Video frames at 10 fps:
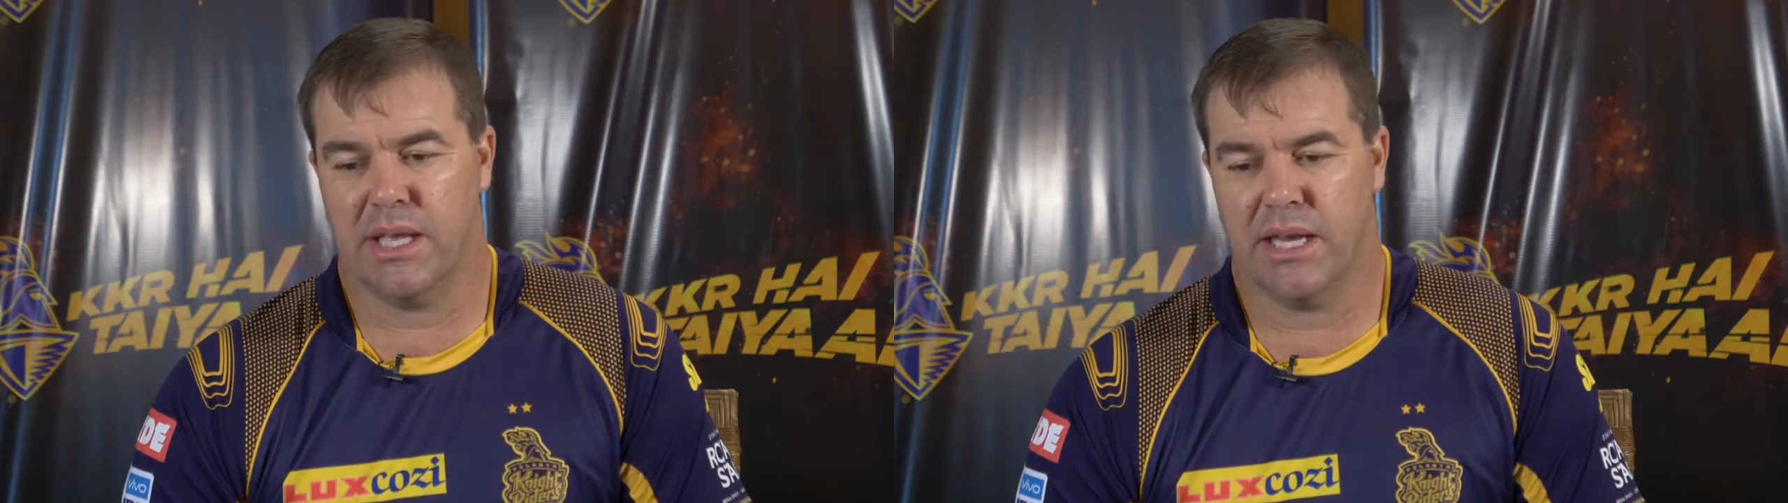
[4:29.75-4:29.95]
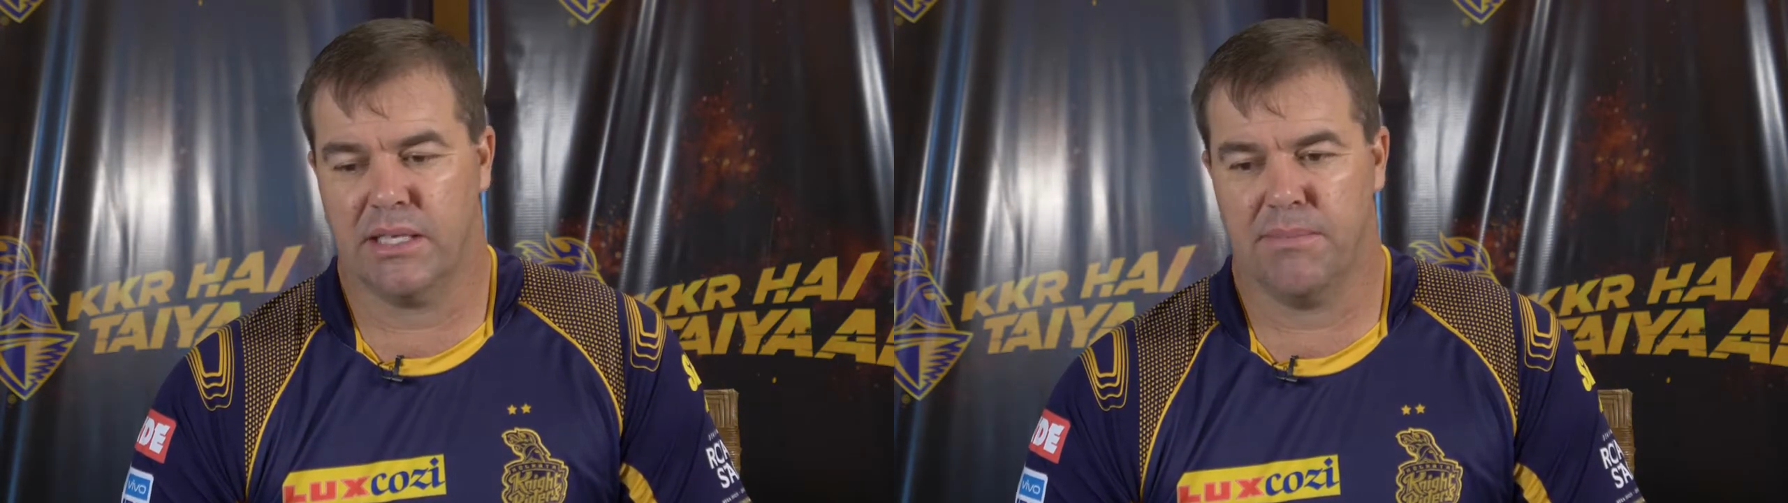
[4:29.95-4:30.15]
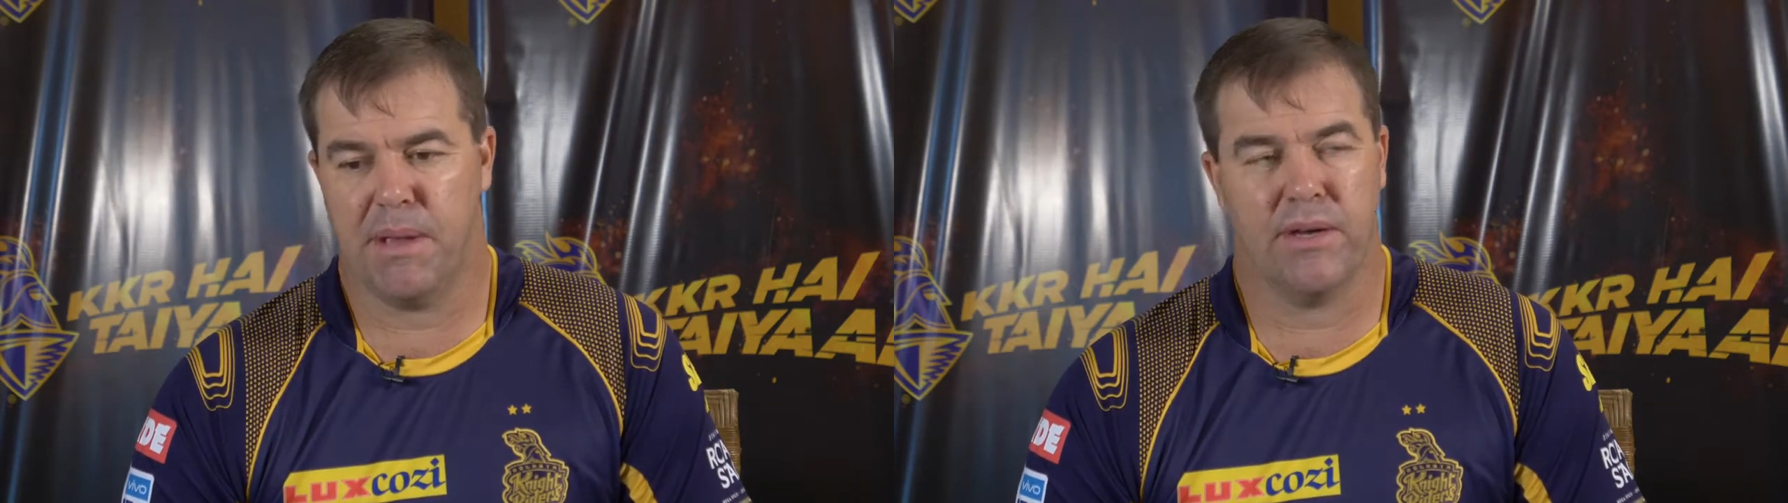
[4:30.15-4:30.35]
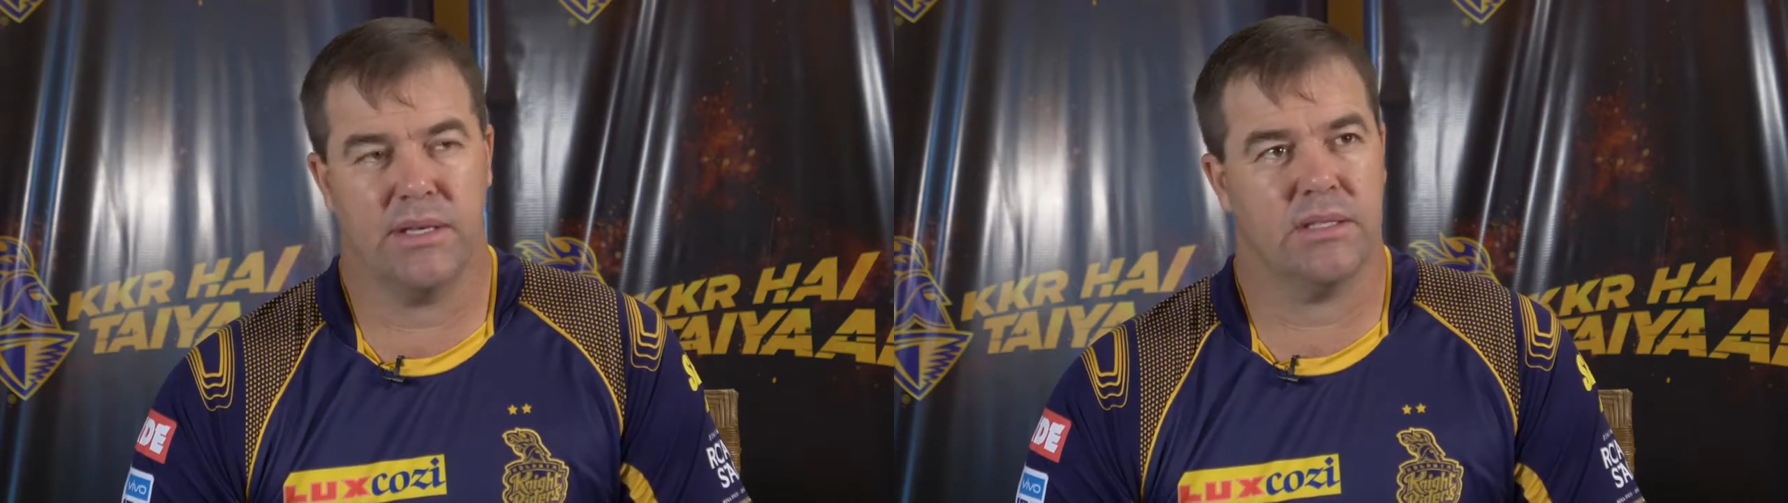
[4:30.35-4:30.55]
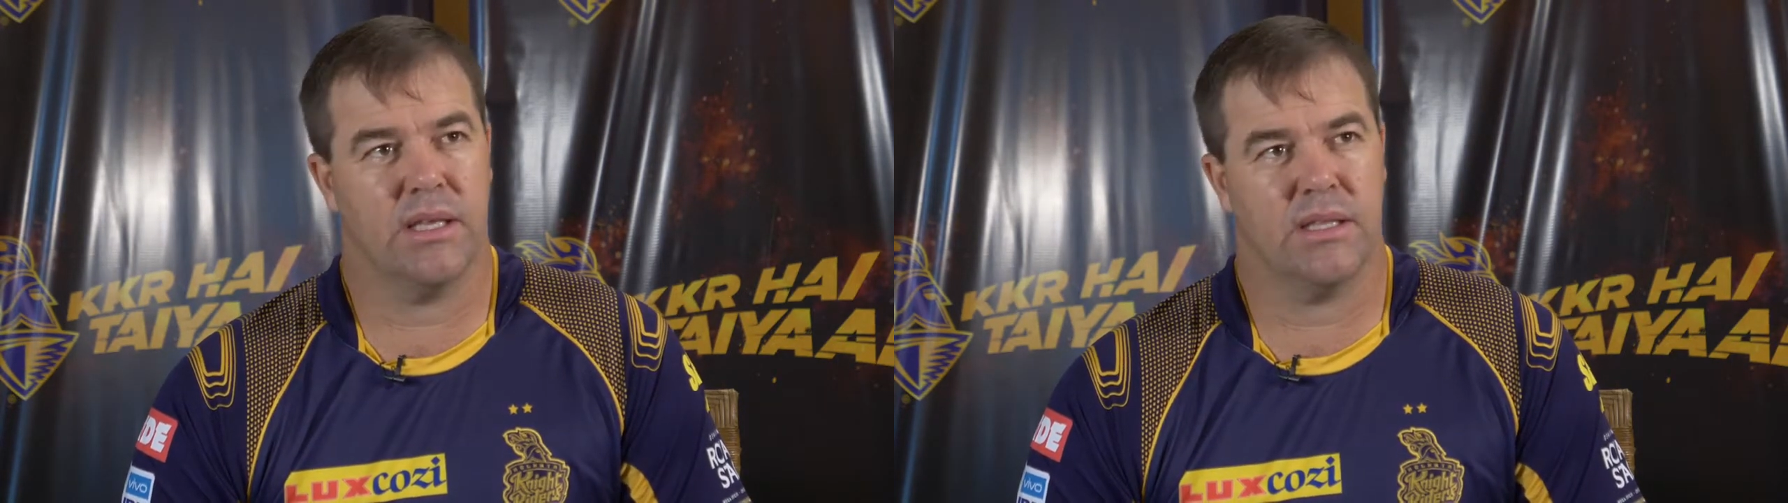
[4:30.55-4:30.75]

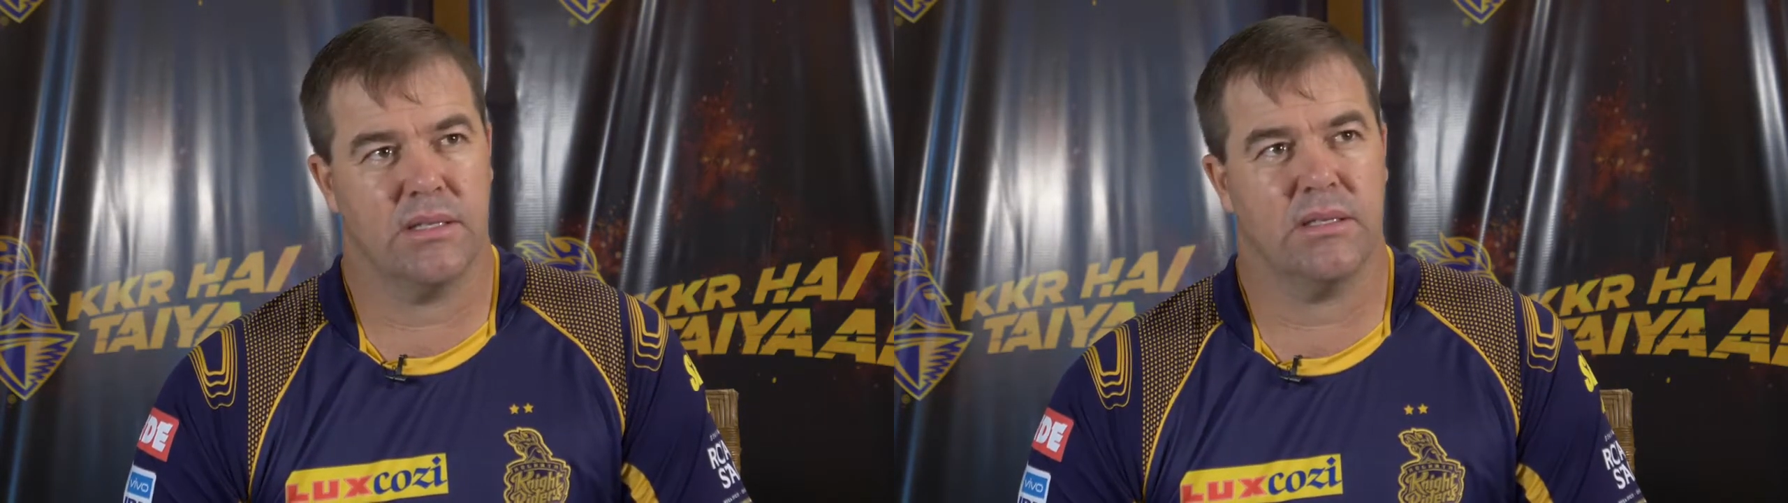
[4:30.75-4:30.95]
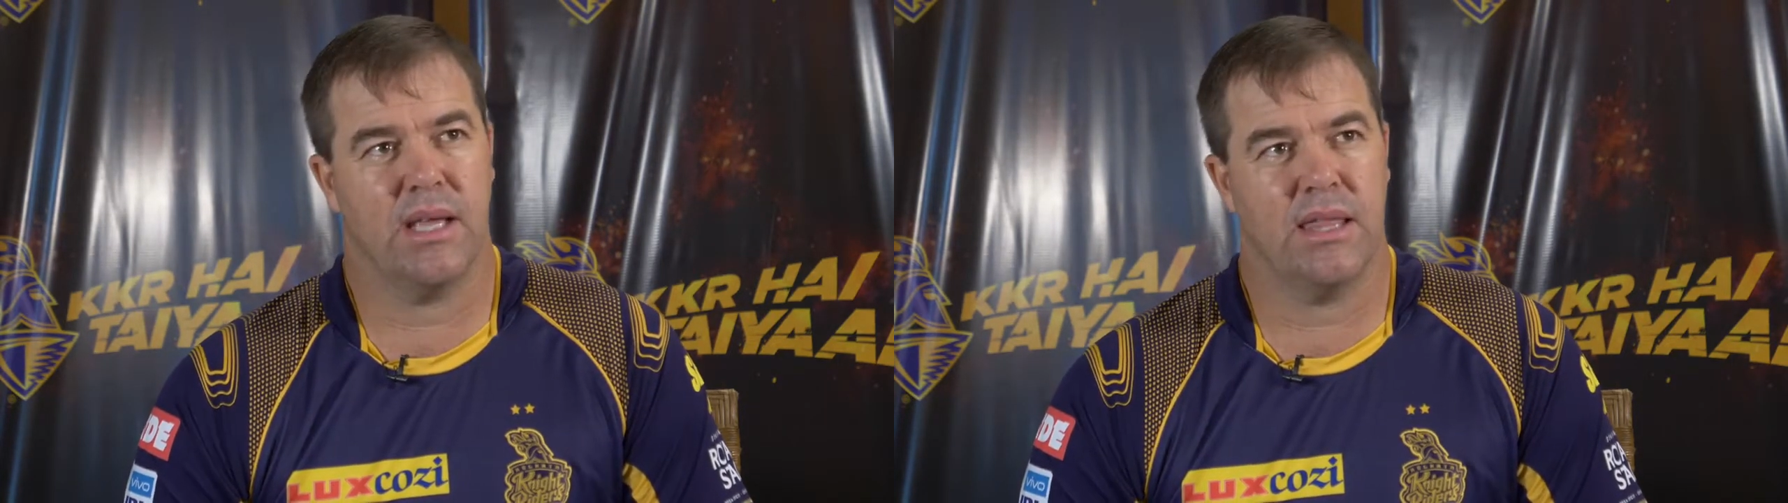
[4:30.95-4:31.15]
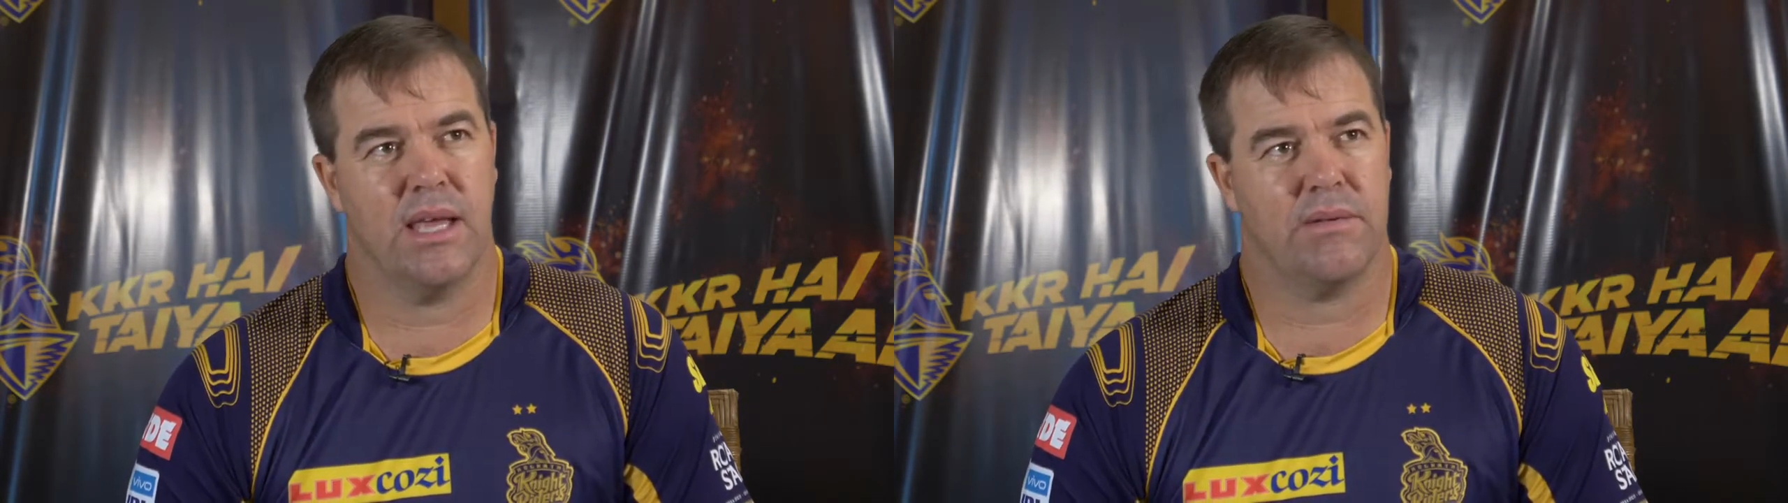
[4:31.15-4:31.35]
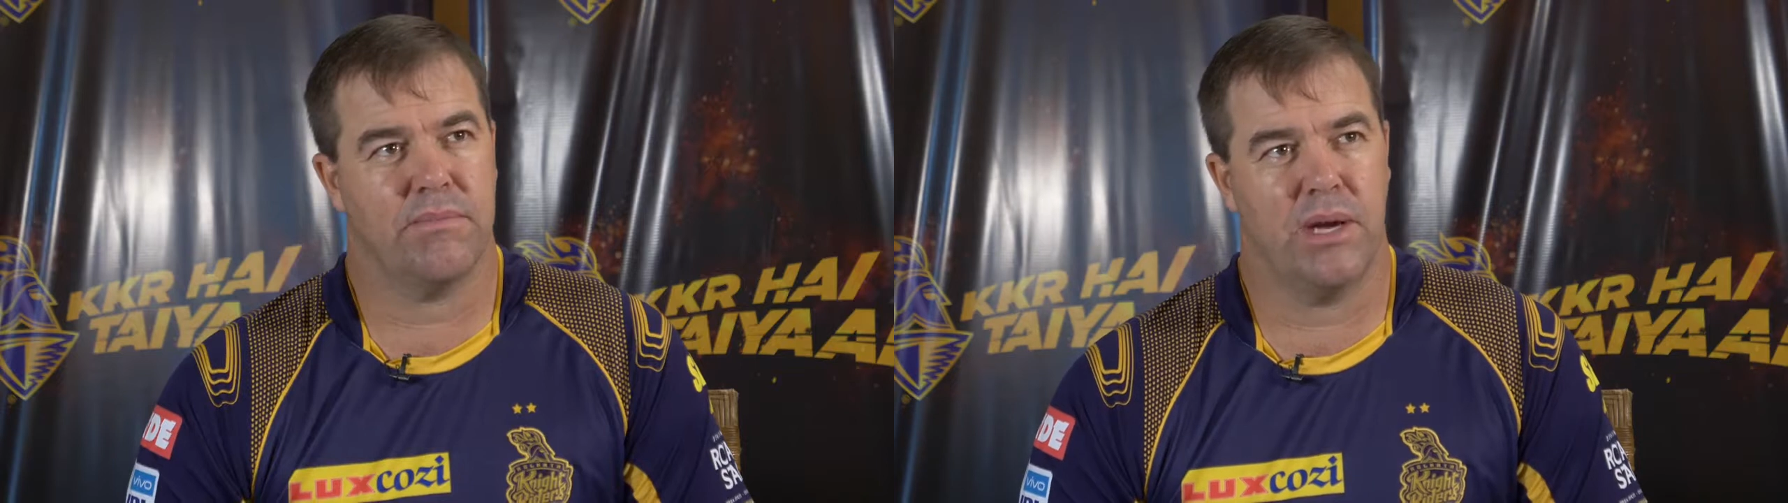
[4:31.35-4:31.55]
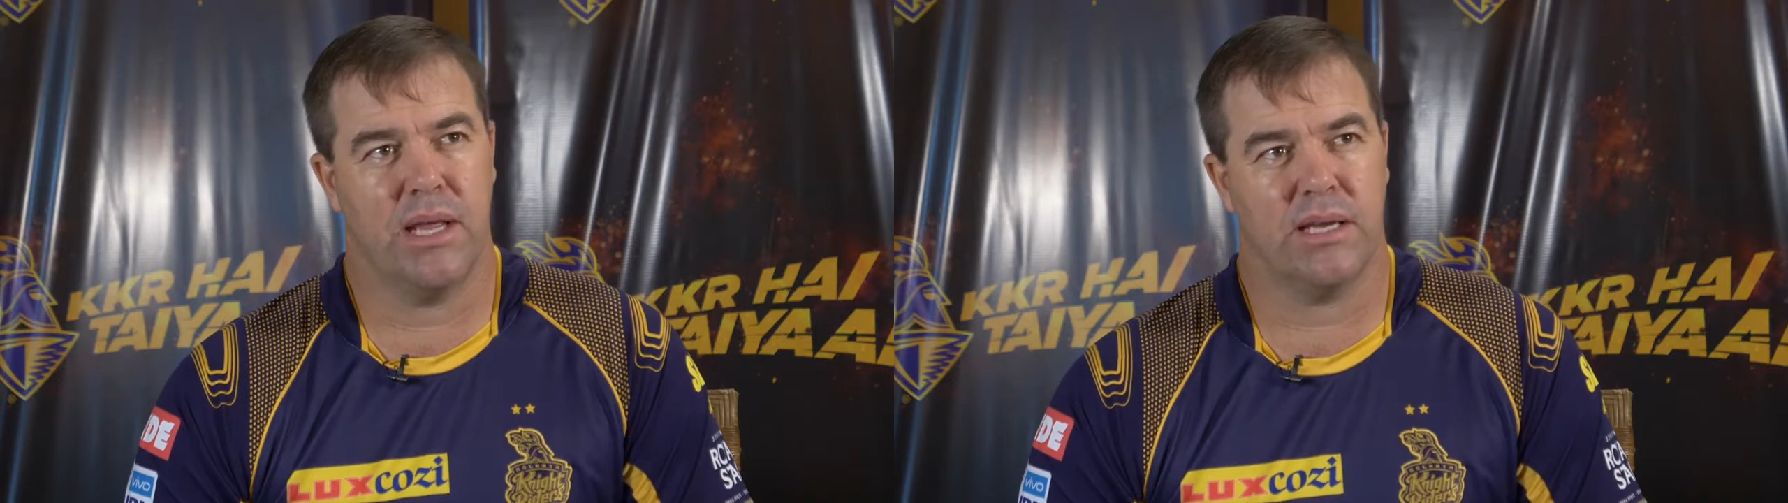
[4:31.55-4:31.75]
experience and that
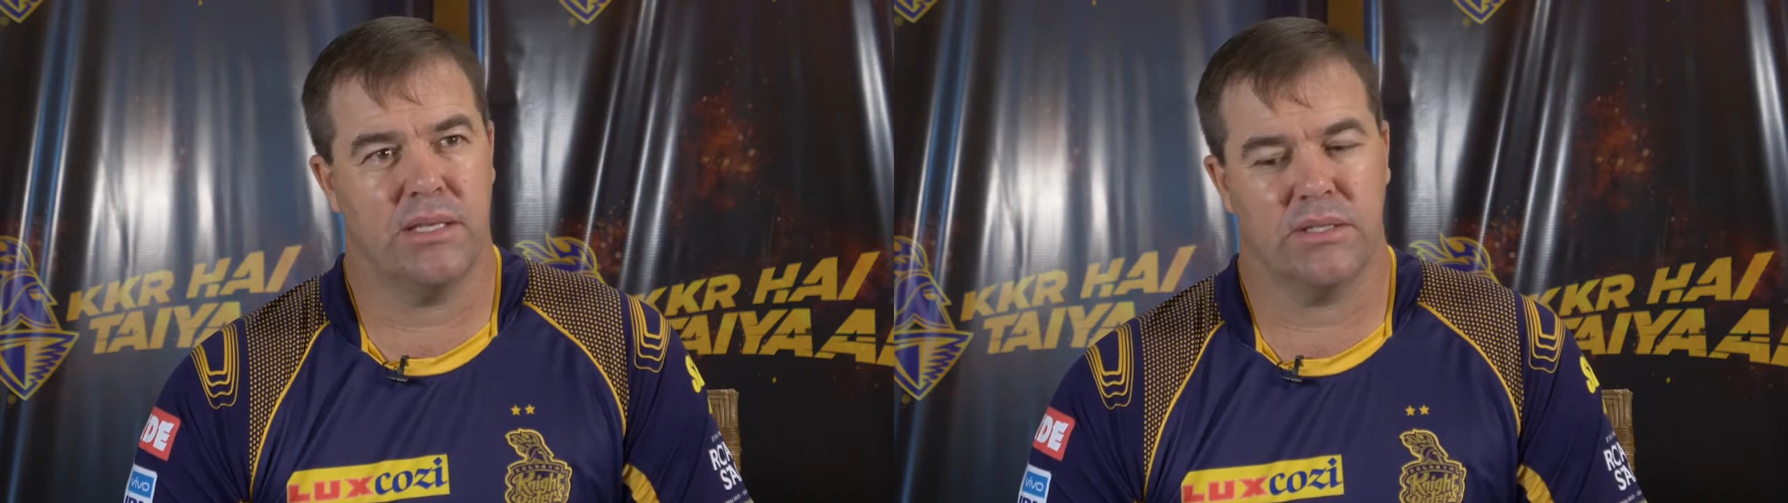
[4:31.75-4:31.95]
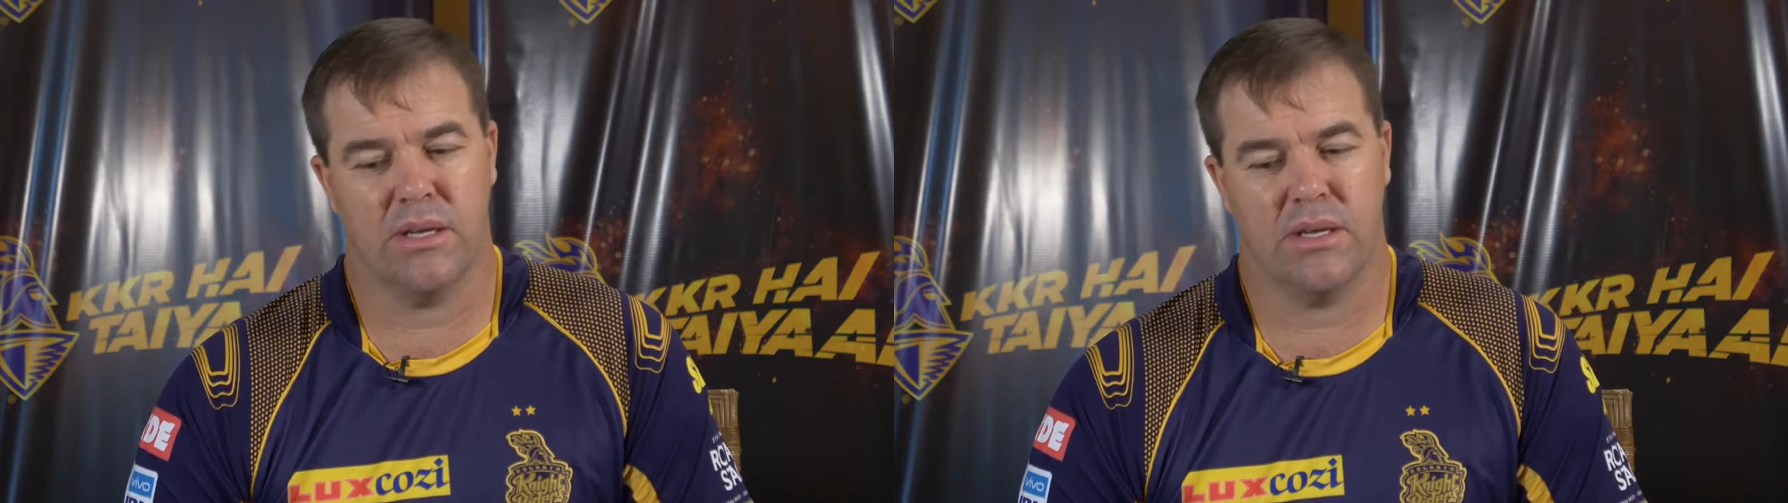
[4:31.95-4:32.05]
brilliantly.